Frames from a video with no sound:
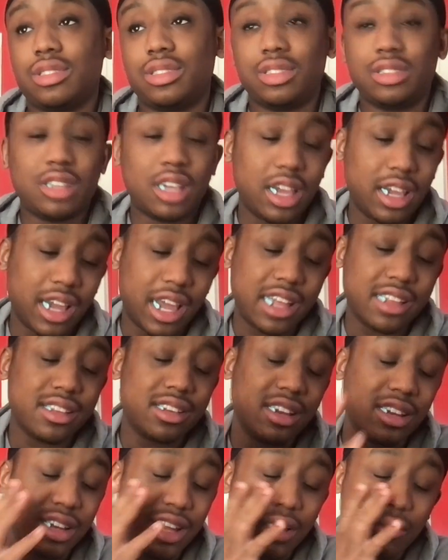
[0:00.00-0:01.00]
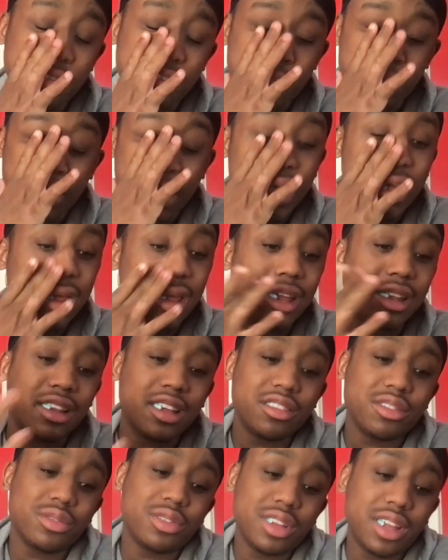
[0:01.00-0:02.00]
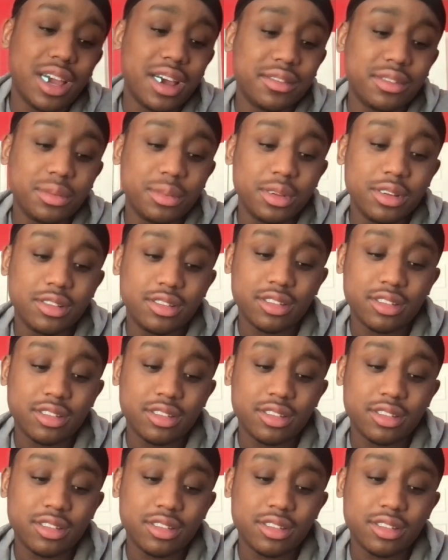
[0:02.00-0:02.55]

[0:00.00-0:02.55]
take Anthony Davis' spot, it doesn't really have to be a